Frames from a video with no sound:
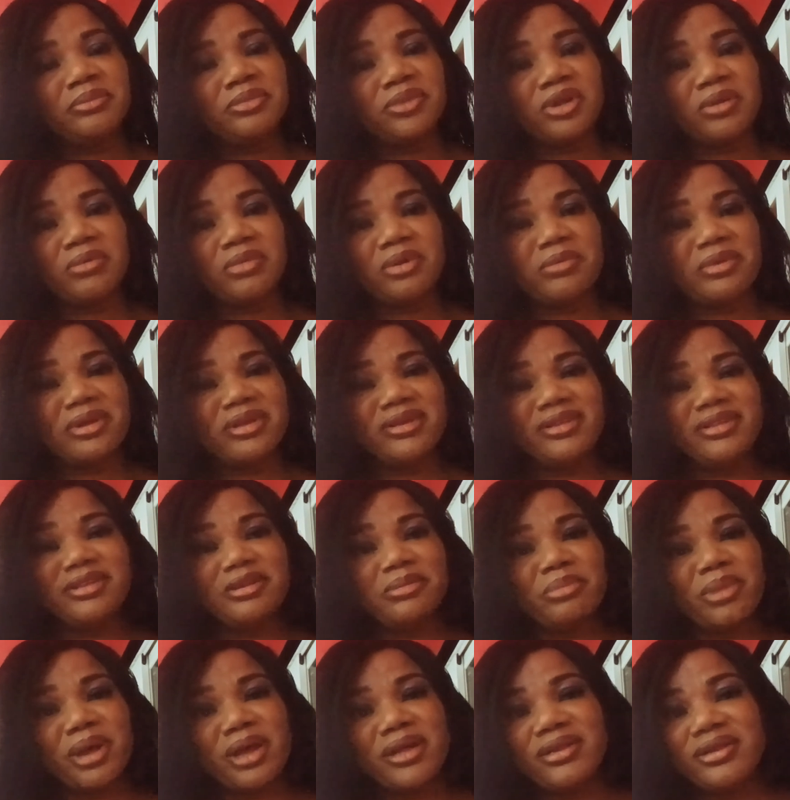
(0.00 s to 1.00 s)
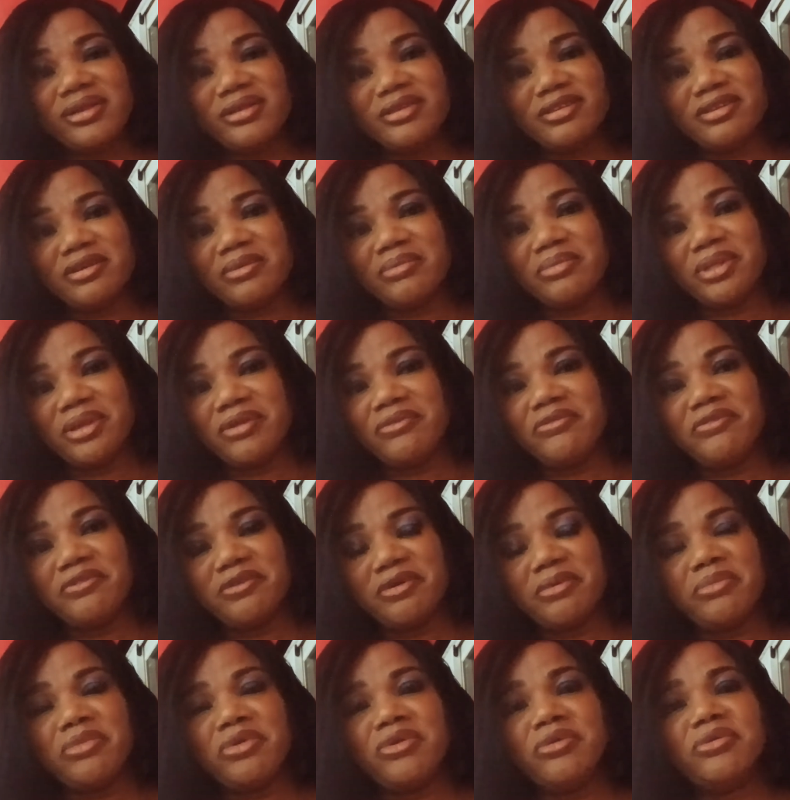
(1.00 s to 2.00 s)
maybe he's demanding something
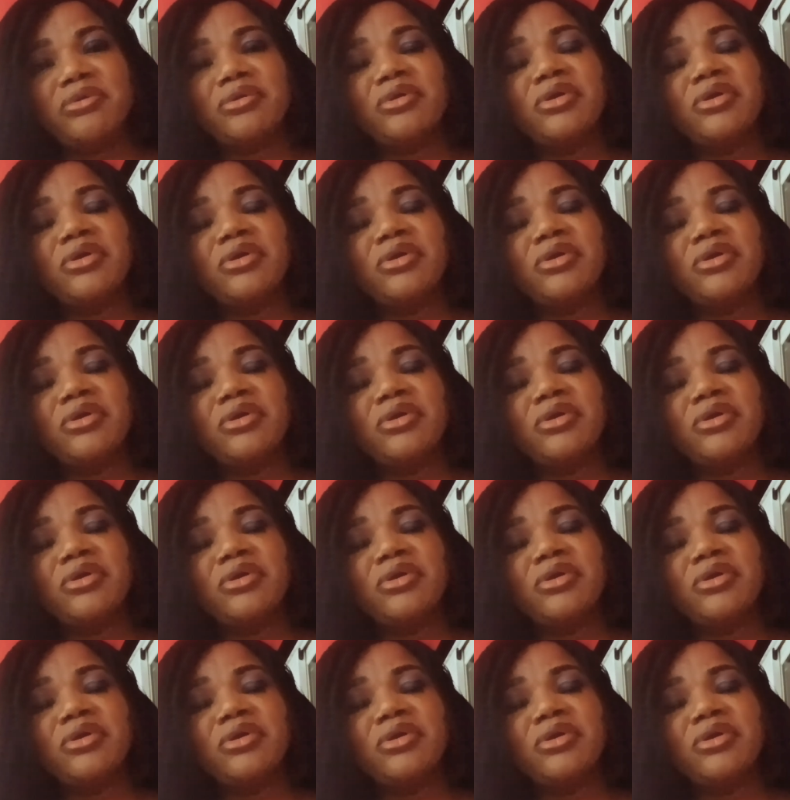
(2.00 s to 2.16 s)
from you,